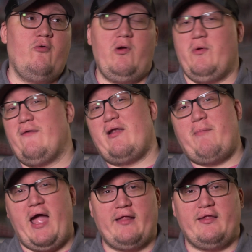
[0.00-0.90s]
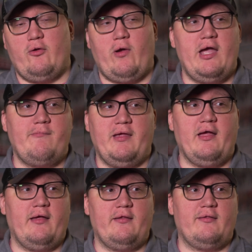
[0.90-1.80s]
we were given a passing grade
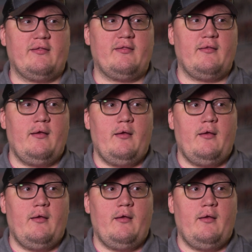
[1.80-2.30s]
because